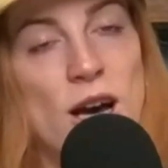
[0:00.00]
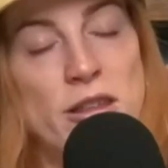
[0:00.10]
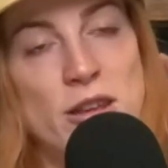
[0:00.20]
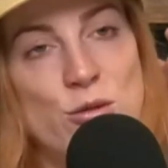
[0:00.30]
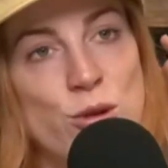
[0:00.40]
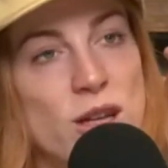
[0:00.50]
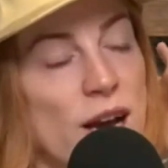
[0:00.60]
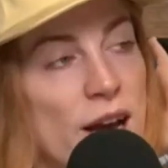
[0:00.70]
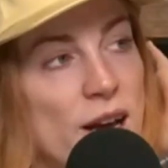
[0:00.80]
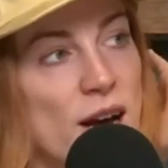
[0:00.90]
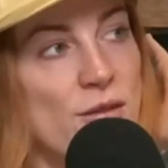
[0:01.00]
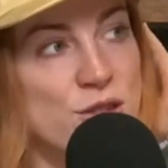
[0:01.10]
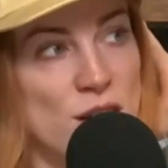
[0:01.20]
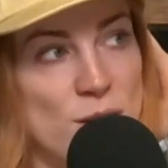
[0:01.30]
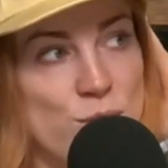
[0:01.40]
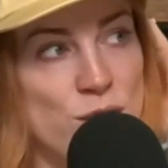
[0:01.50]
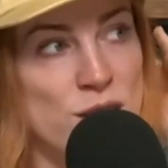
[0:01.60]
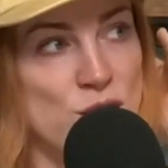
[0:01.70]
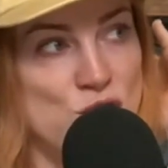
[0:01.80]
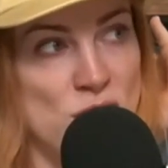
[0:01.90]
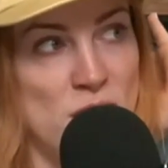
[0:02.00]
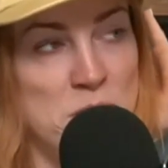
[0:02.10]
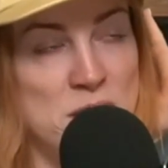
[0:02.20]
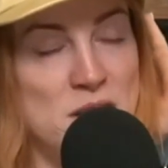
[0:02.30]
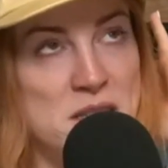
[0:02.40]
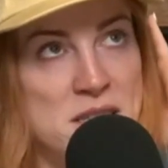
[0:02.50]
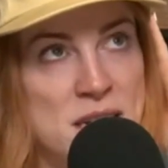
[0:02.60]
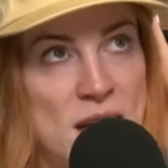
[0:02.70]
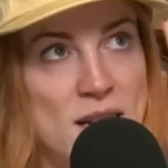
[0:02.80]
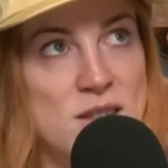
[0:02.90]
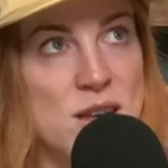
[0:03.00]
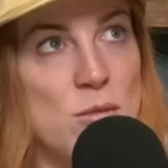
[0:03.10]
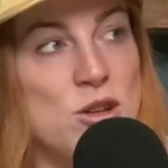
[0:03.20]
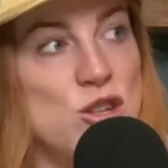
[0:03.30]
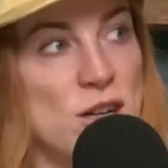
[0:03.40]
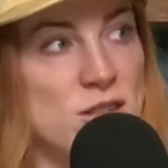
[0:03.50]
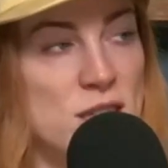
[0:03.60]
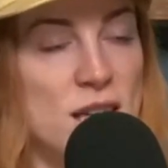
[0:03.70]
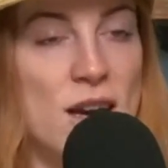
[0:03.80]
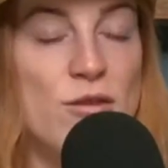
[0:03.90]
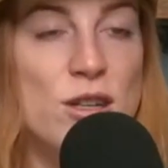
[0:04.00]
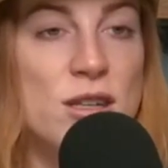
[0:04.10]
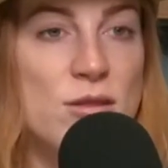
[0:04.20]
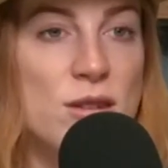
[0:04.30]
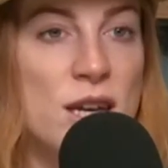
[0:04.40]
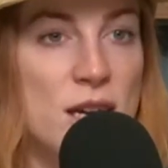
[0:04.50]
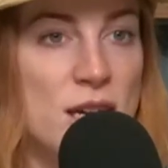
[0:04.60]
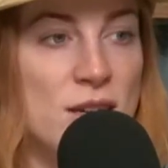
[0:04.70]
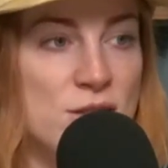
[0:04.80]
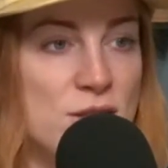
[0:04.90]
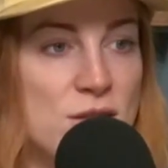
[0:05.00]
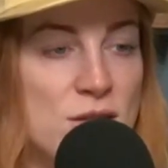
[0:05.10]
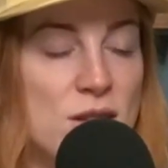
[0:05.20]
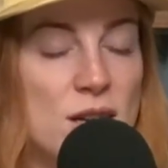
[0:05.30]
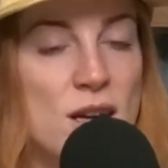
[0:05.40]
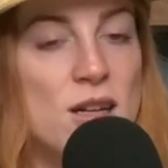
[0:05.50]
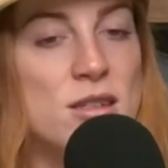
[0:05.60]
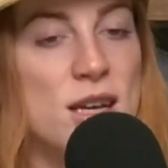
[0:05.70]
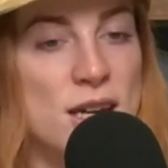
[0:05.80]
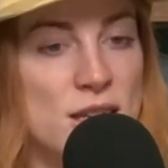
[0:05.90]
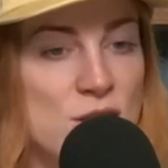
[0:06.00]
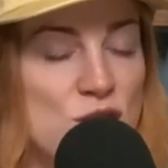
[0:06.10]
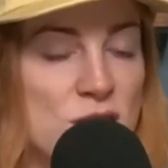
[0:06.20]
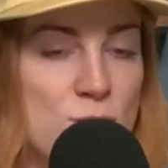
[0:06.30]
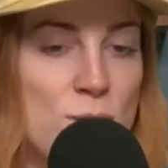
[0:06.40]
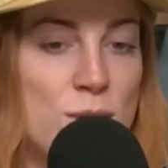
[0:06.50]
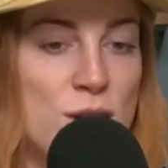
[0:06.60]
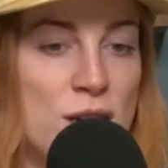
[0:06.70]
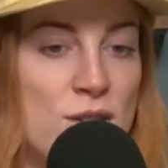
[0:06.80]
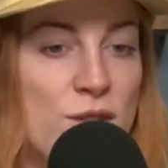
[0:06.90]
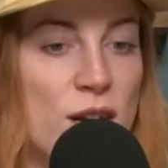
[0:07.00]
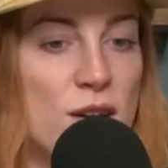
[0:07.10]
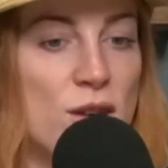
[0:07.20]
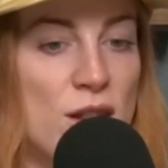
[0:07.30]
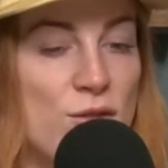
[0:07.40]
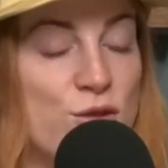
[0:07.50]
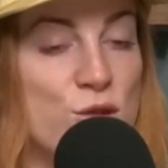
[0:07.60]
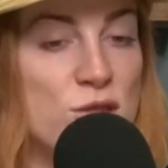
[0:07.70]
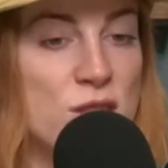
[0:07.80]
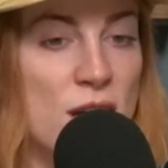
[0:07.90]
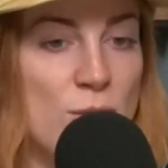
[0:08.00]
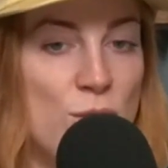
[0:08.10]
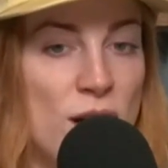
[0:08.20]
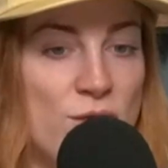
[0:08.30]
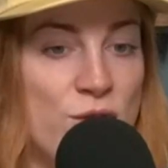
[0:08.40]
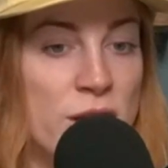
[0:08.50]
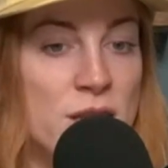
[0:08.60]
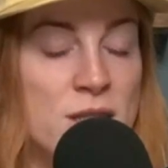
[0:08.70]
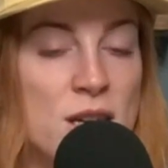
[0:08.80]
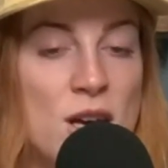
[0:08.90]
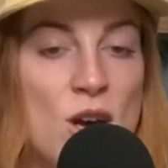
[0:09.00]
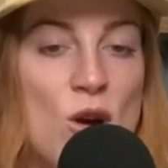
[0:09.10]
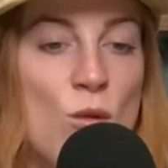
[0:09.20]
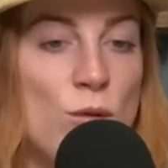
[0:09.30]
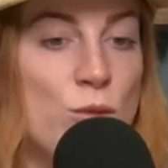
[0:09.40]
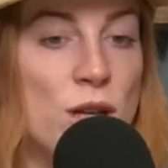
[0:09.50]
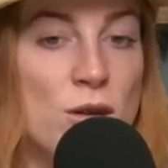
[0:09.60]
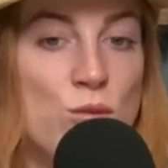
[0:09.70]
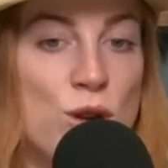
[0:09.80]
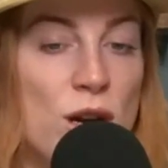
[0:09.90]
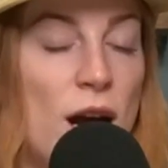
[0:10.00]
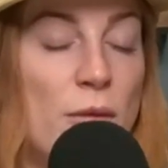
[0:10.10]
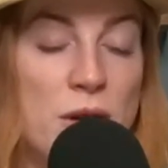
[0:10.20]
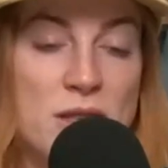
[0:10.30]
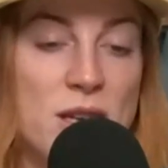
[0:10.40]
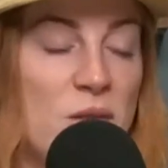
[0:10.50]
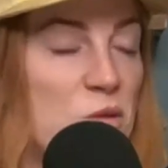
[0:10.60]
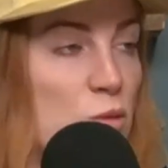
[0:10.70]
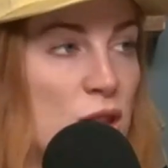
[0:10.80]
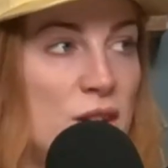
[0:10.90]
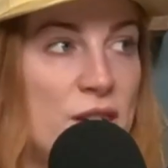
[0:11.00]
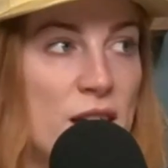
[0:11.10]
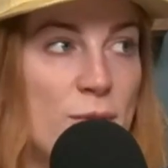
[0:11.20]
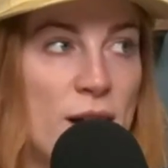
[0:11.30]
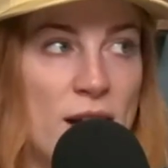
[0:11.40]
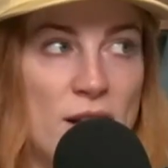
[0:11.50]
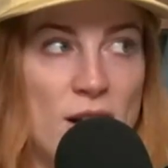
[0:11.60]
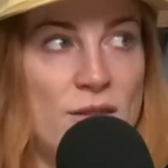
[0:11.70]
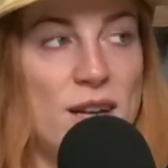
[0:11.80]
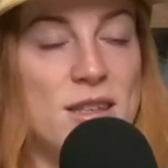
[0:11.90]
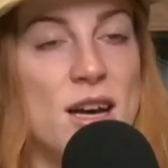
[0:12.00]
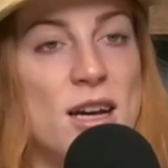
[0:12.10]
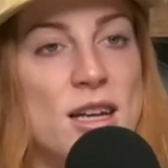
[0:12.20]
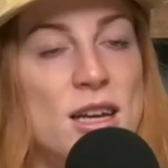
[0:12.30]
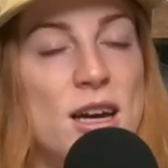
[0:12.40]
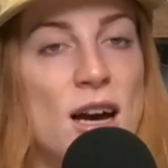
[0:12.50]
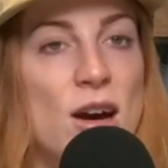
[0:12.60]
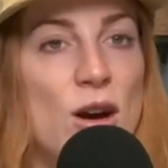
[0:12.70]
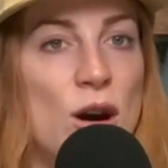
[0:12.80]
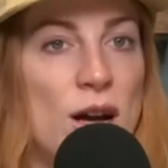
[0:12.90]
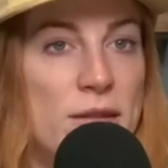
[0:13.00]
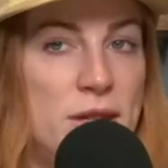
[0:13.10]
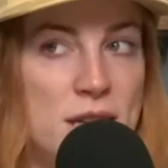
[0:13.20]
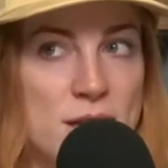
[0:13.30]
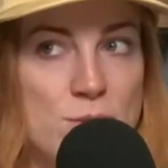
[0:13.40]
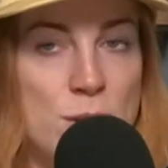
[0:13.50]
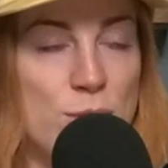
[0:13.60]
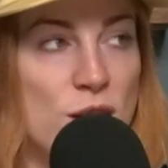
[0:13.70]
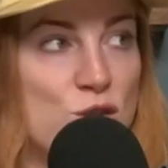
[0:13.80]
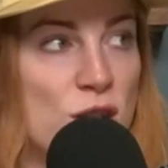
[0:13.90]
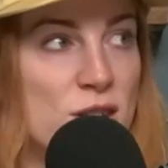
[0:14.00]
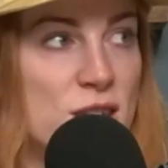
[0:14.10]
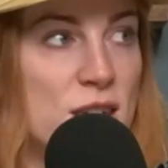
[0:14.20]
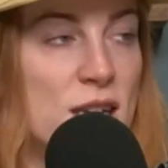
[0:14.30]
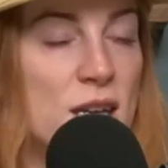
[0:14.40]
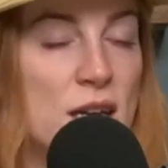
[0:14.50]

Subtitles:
I think Will and I have done a pretty good job, but it takes some adjusting. Every kid has taken an adjustment period of like, okay, the first time we had Fritz, I wasn't comfortable leaving him. I had a lot of anxiety. I needed people I trusted.